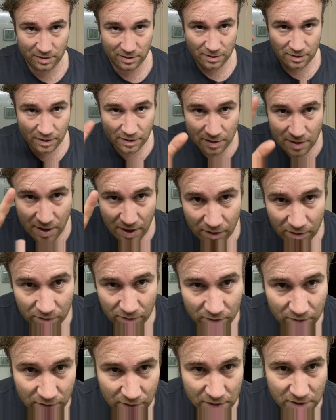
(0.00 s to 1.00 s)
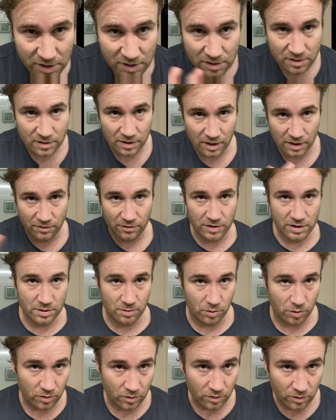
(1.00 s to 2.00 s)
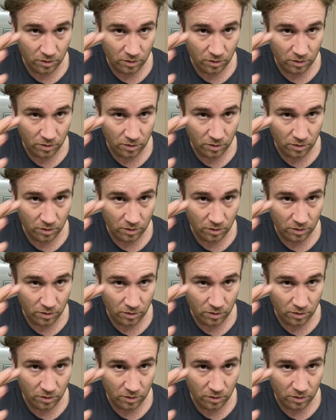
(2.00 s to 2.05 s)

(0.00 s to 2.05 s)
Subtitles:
and now it's just invisible.